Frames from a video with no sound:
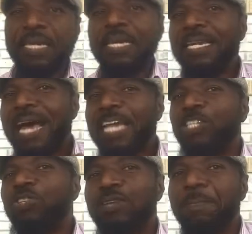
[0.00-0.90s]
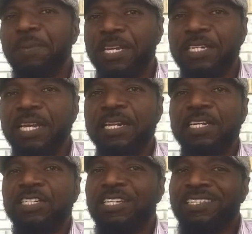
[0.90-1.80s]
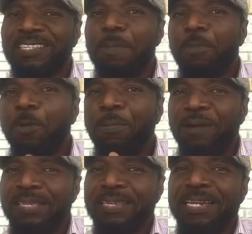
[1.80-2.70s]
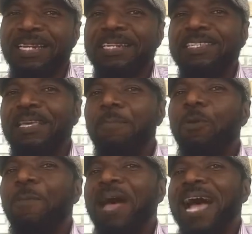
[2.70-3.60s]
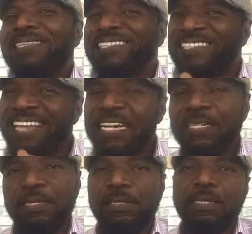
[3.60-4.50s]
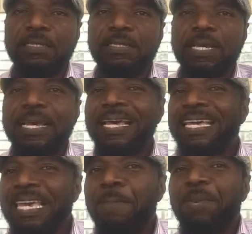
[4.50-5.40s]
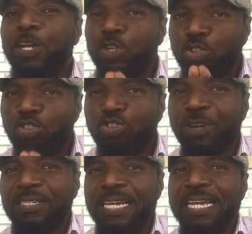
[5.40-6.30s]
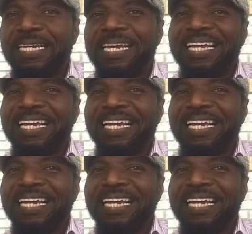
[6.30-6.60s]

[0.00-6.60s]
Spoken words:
In Nigerian Pidgin English, the simple present and the simple past sentences can be constructed